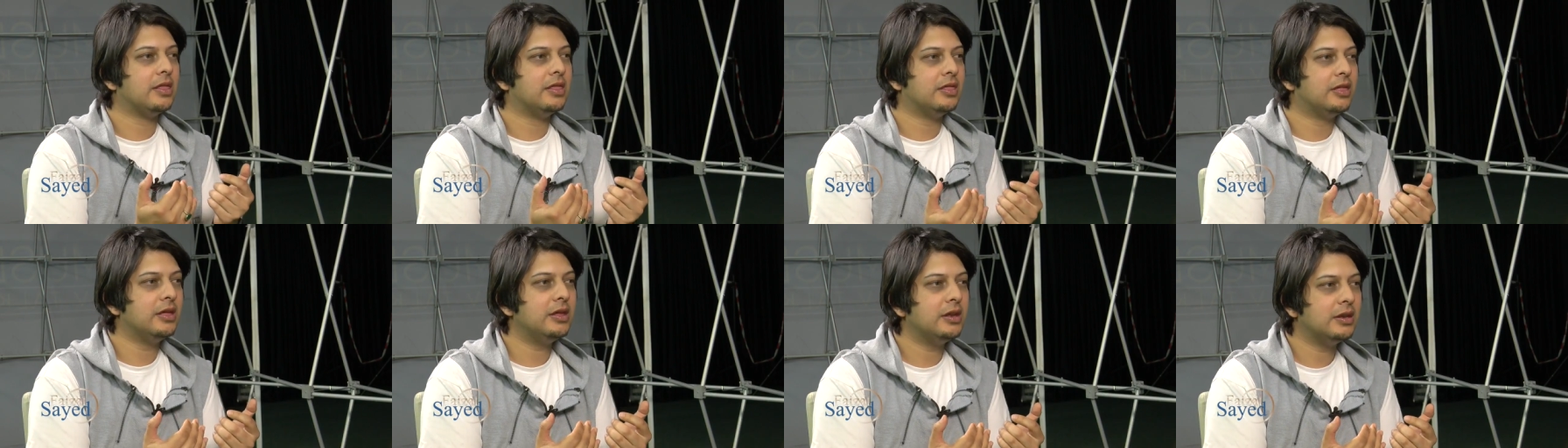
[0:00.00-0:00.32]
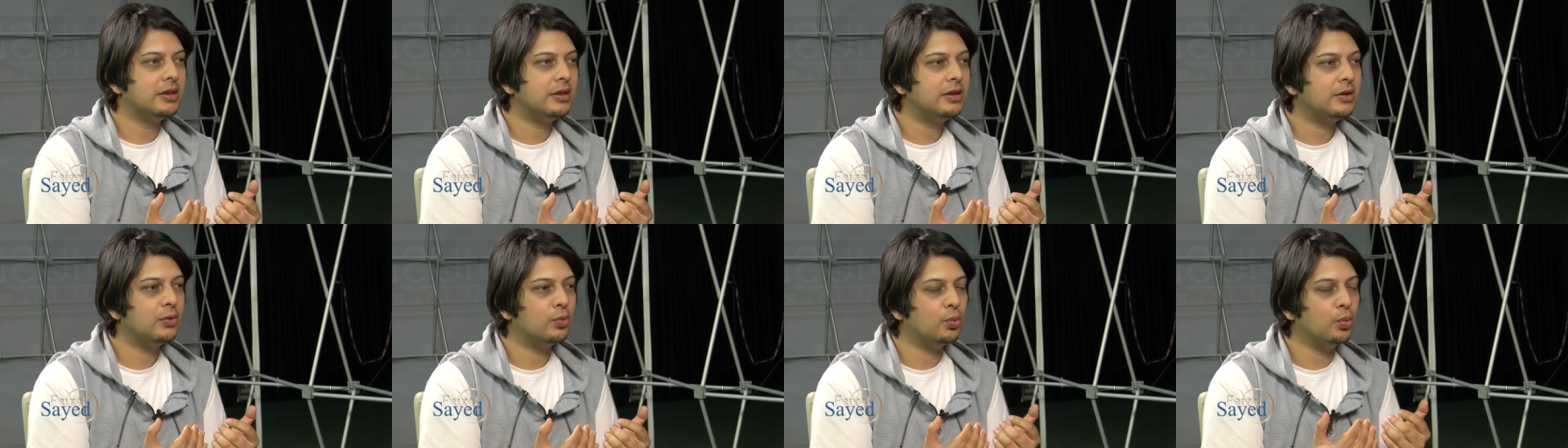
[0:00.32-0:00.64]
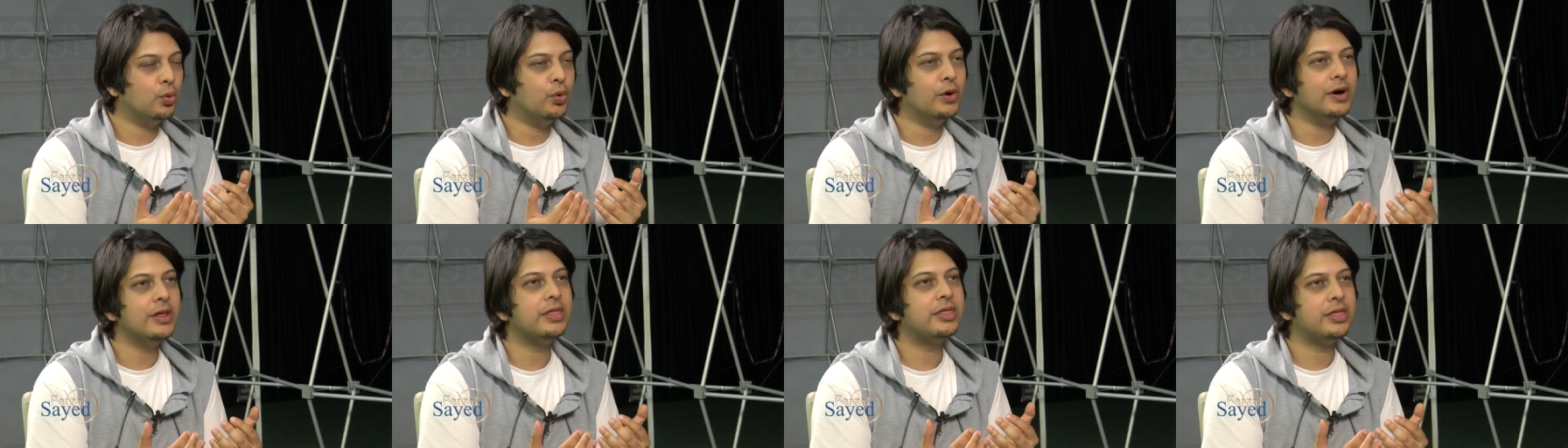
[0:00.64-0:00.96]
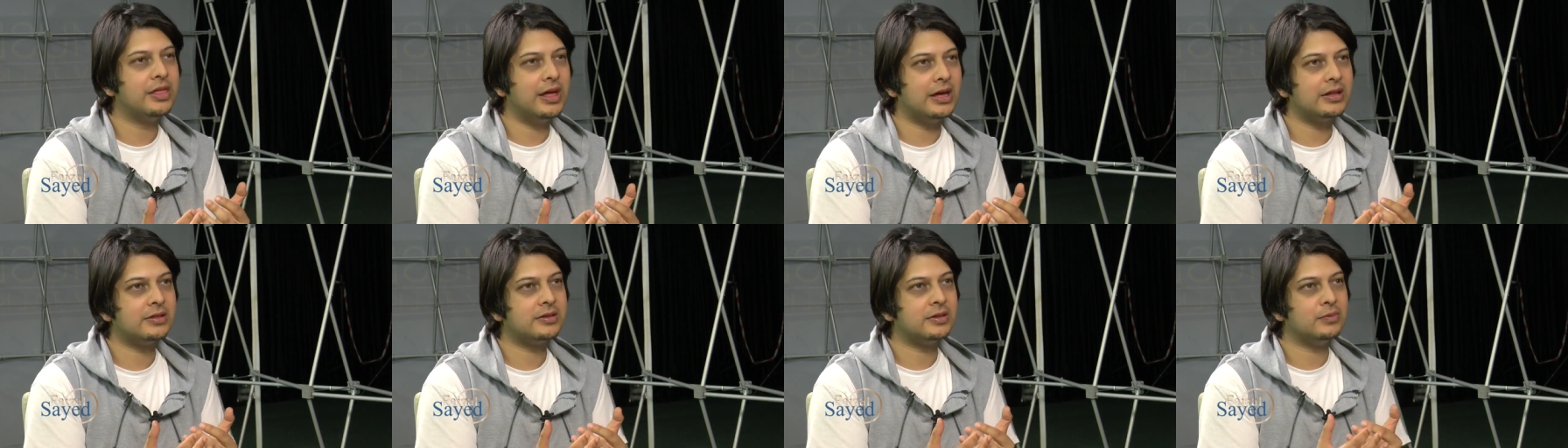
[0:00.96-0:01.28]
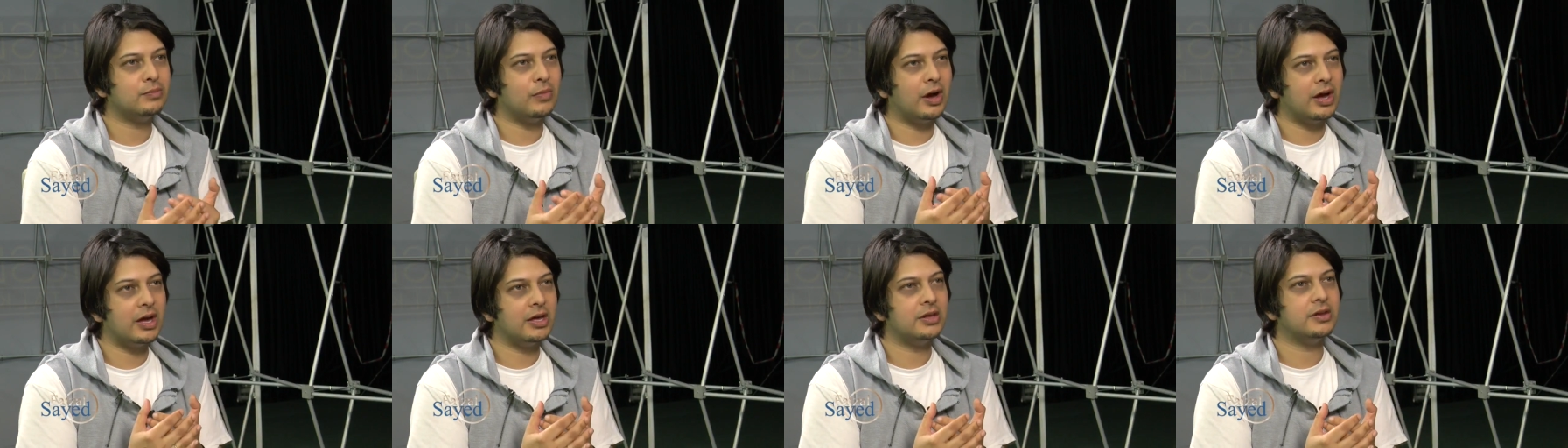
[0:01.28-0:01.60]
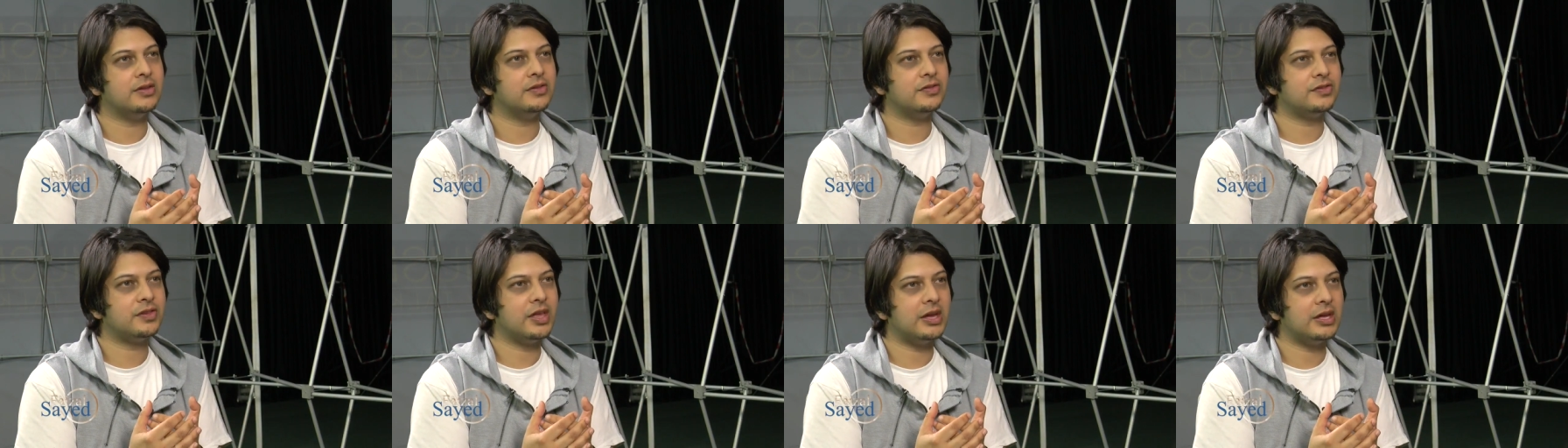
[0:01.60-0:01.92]
Then, with that, in
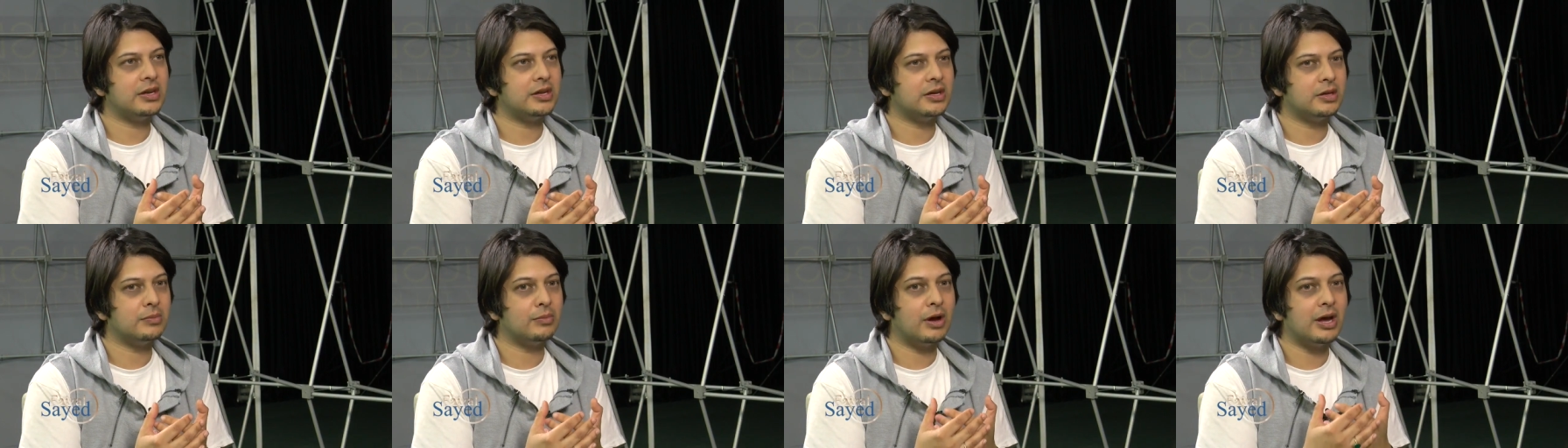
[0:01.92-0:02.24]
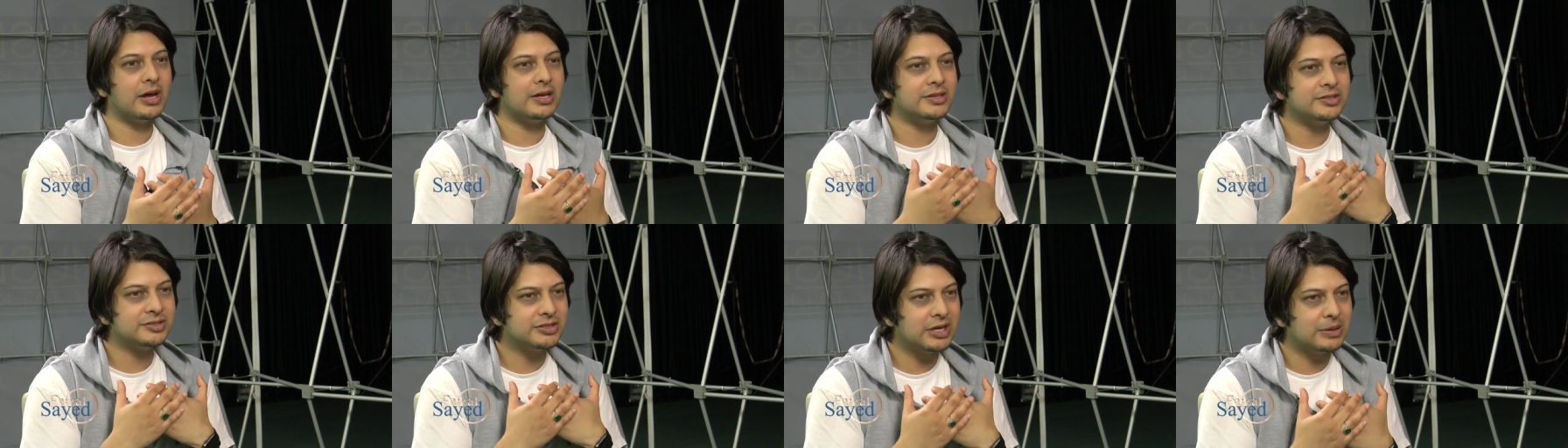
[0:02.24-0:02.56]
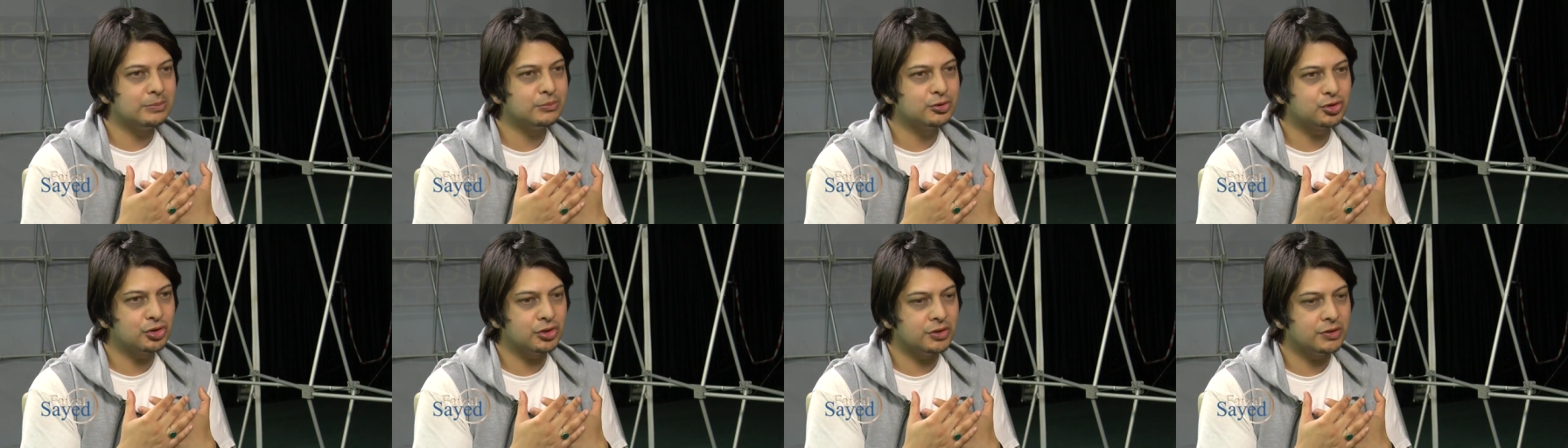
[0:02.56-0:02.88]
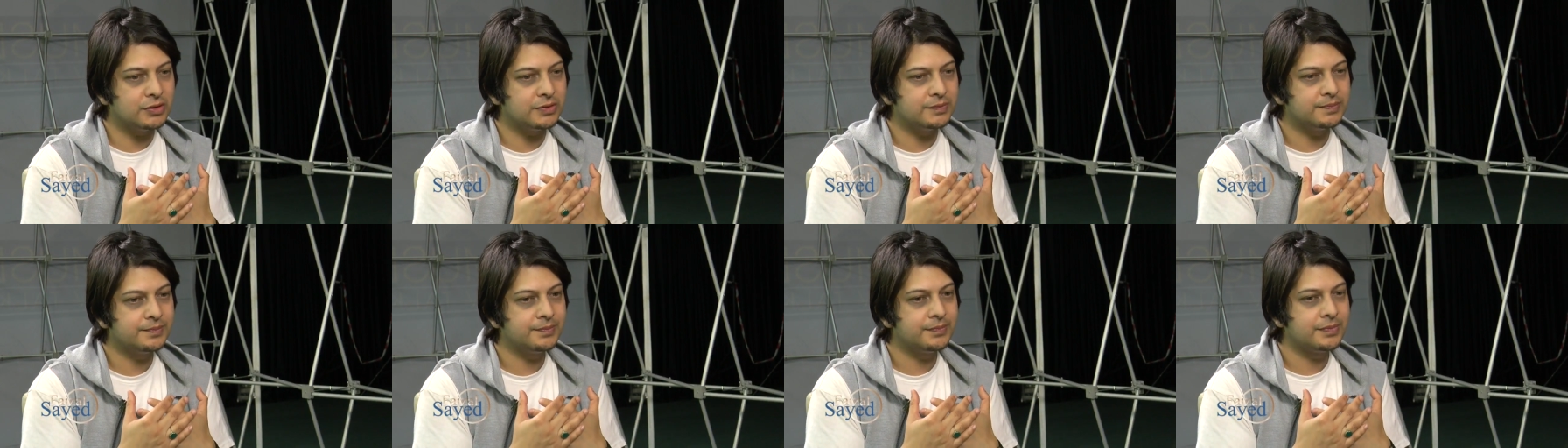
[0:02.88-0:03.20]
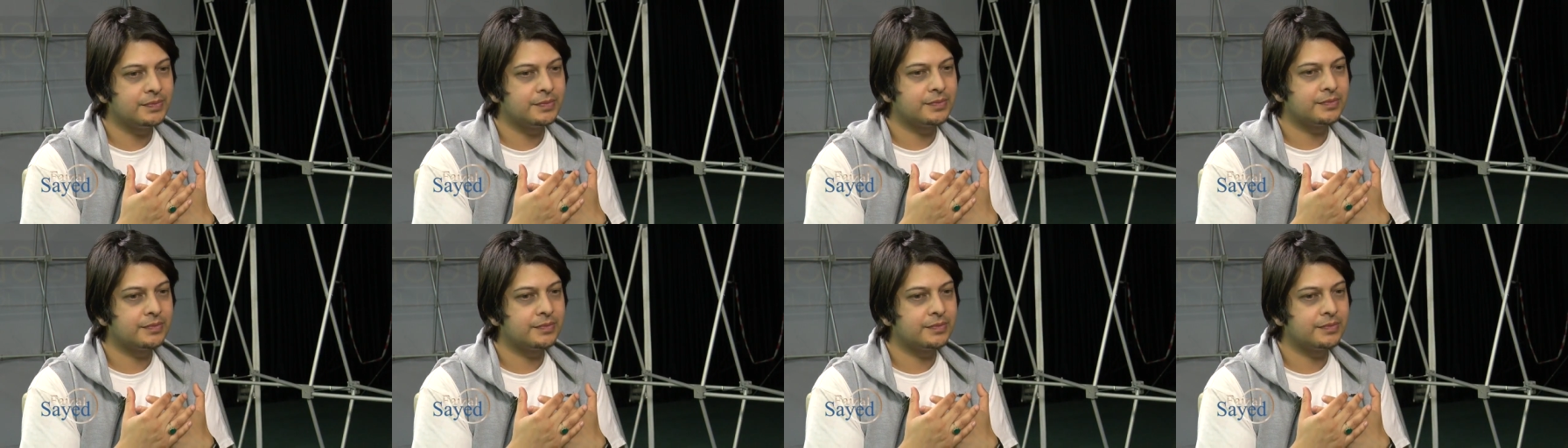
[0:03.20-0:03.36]
my understanding and my assumption,